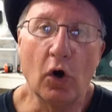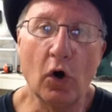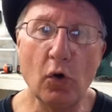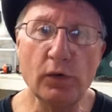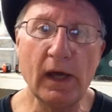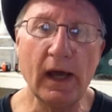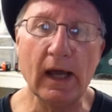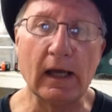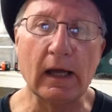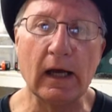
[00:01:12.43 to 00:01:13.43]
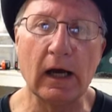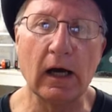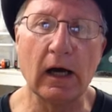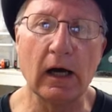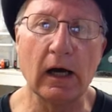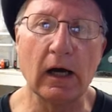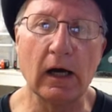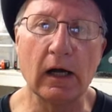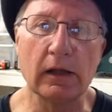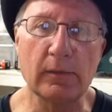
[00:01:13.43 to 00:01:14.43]
Okay,
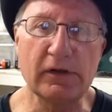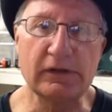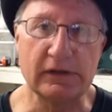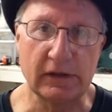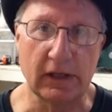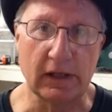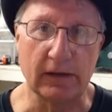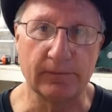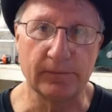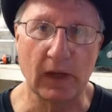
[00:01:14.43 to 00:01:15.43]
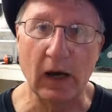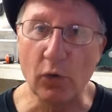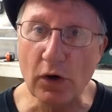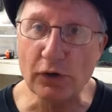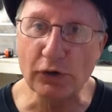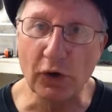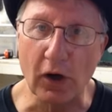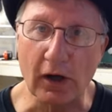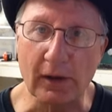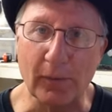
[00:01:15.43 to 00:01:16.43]
let me see. I want to
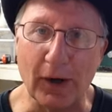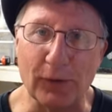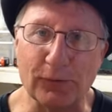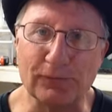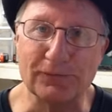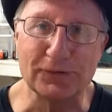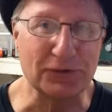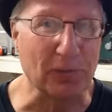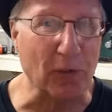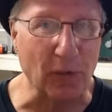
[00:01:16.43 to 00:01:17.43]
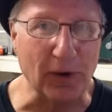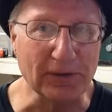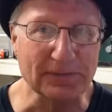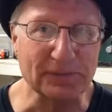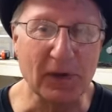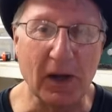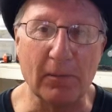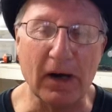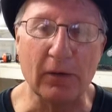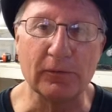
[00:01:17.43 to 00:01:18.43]
talk about some more
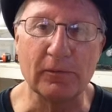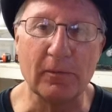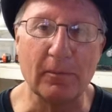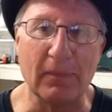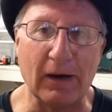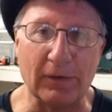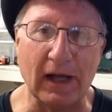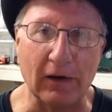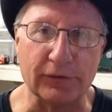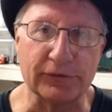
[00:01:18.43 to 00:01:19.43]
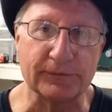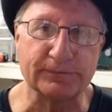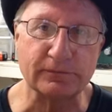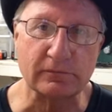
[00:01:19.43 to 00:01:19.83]
about Mountain House.